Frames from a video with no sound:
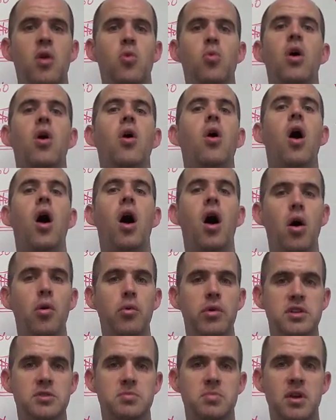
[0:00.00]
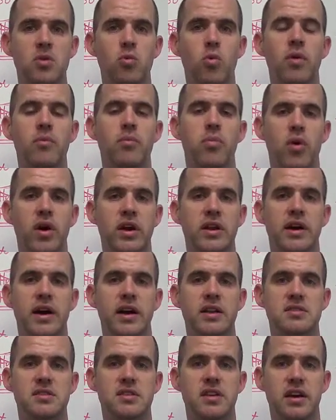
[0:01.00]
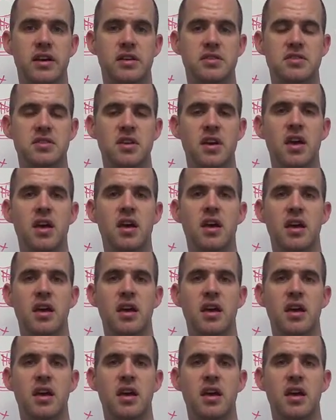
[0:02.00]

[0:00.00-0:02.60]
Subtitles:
will always be 1.96